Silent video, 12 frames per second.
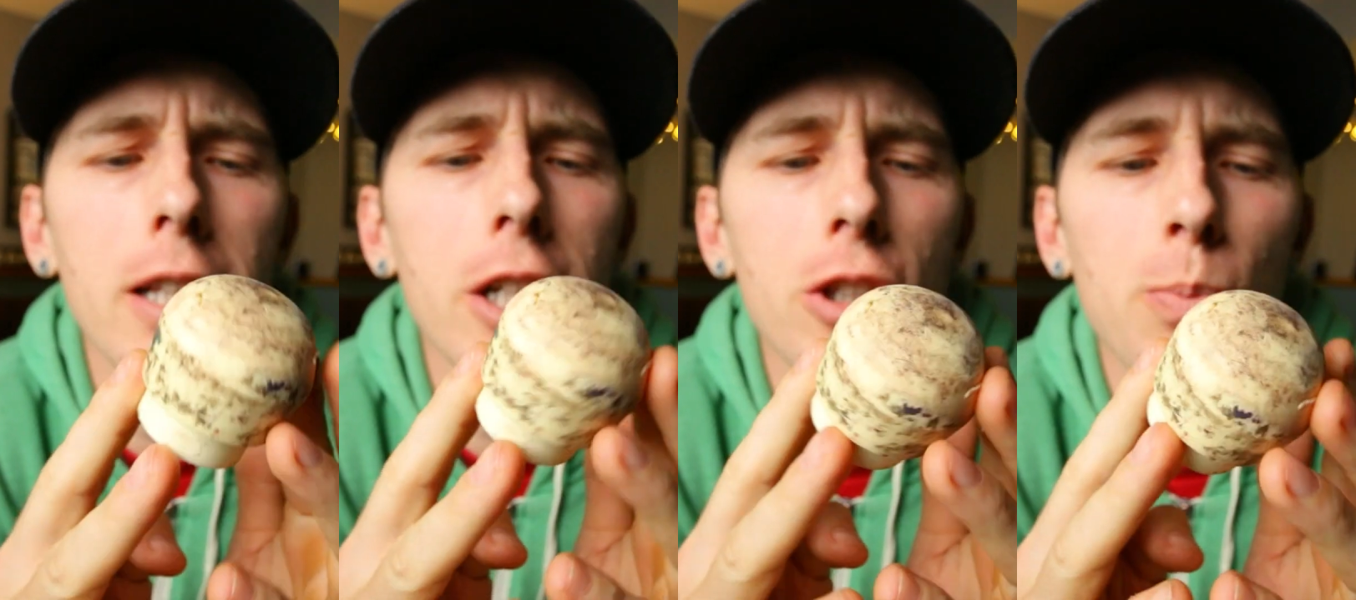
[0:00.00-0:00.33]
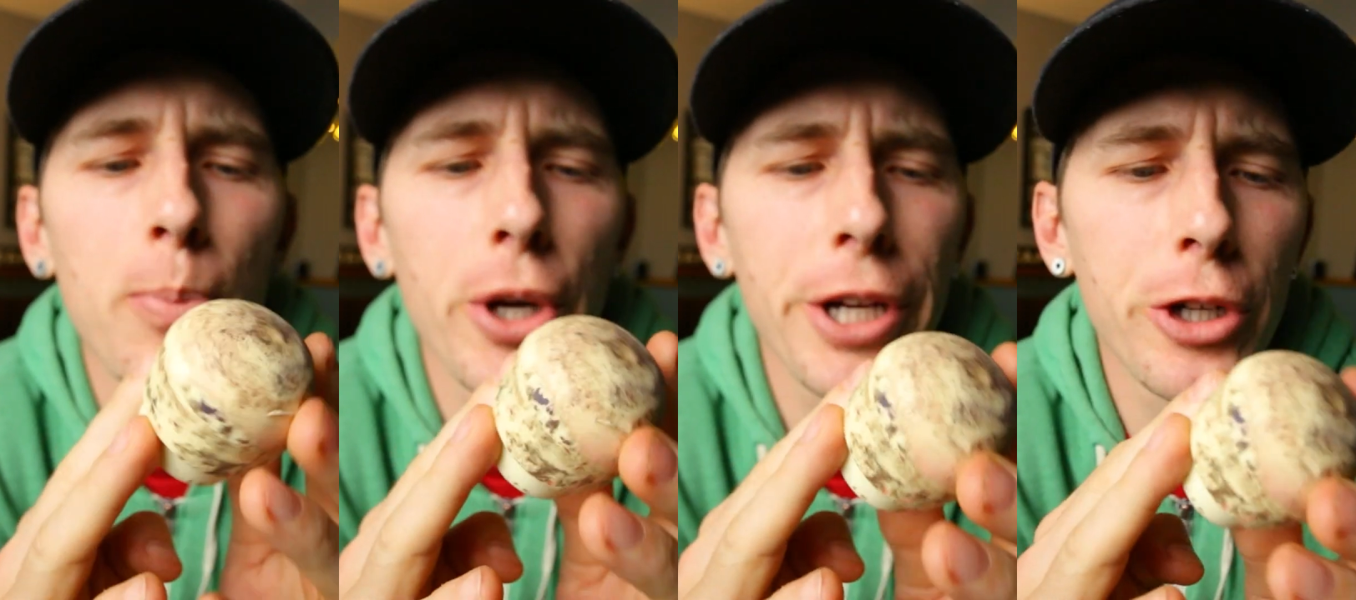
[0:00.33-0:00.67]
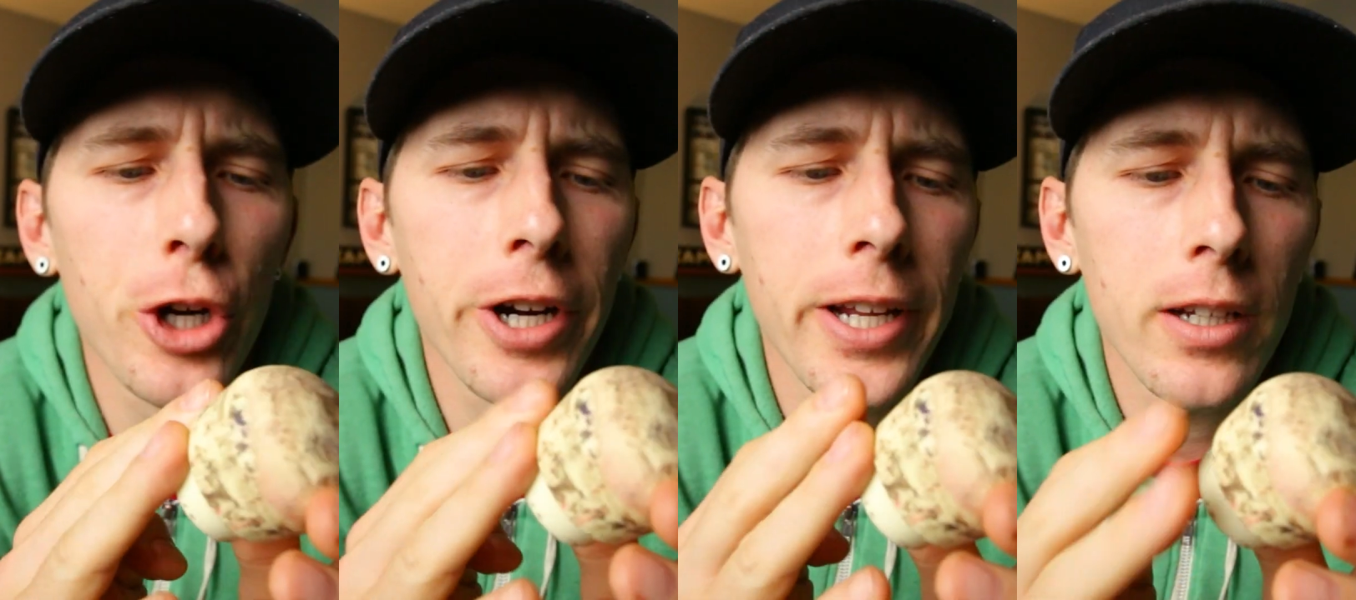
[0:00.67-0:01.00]
looks pretty
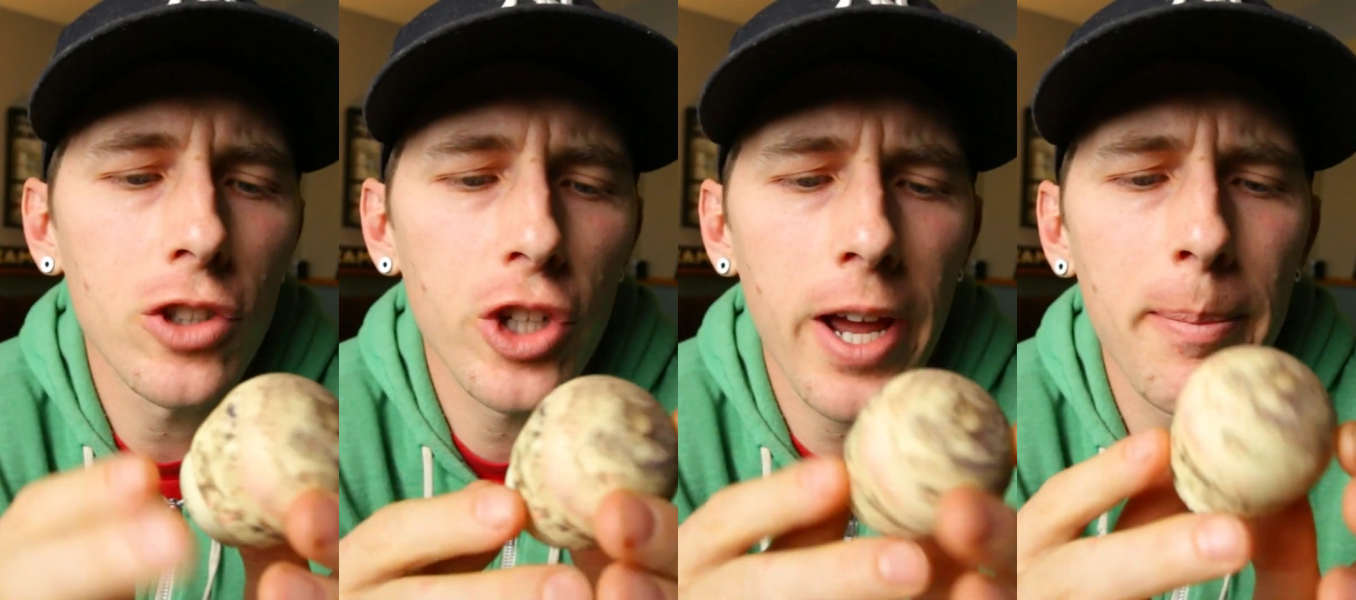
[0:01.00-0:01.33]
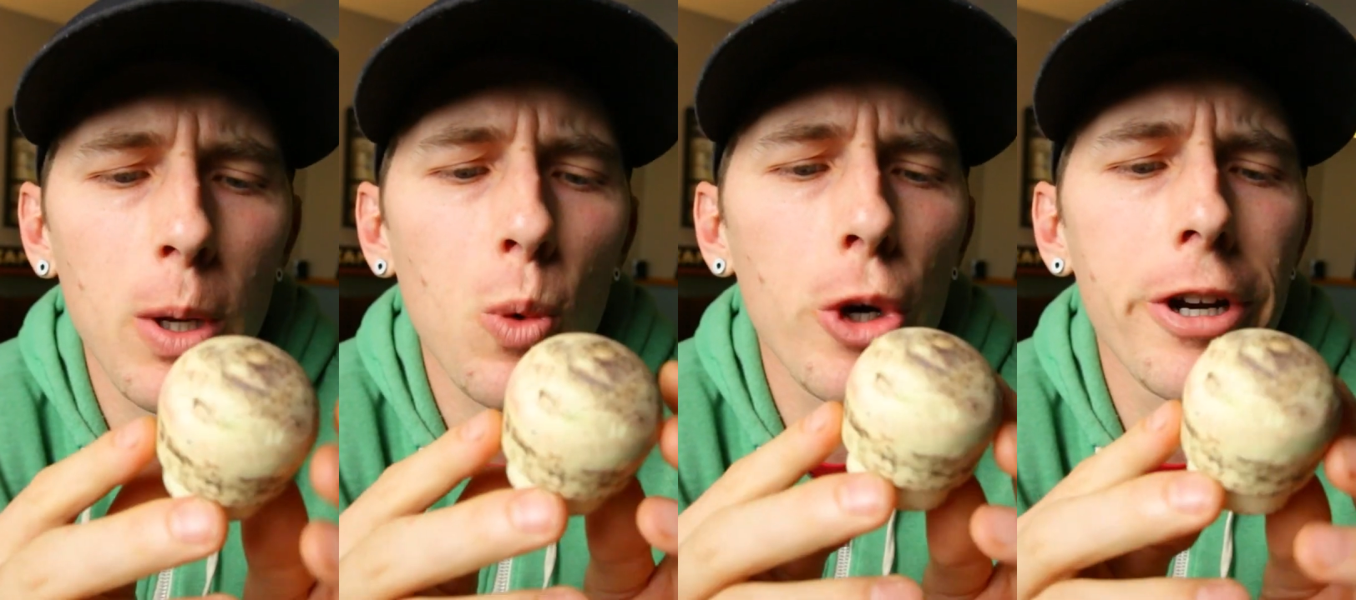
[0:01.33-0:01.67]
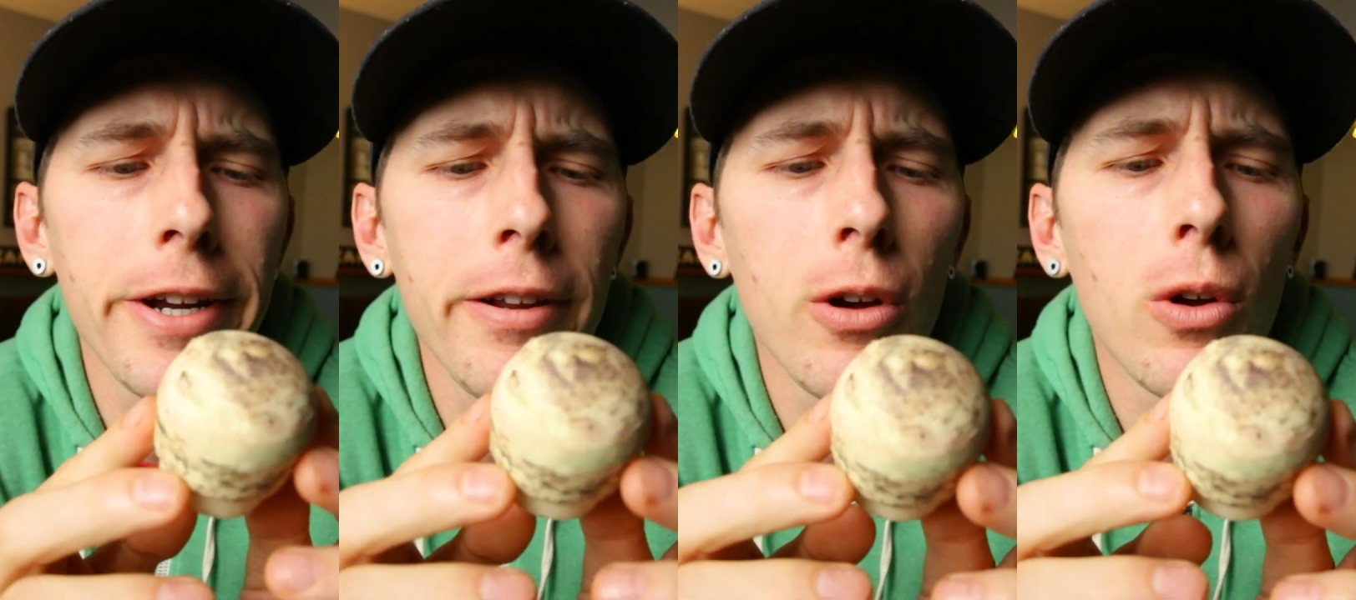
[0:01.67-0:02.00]
dirty. Should I be
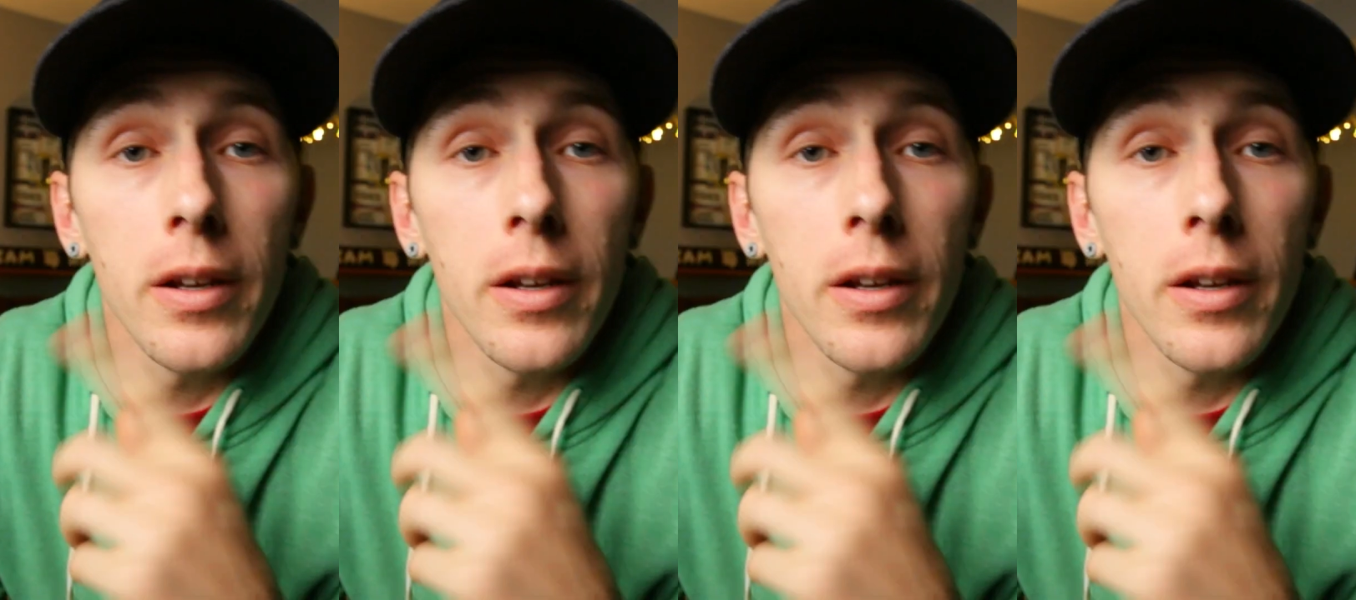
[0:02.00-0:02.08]
worried?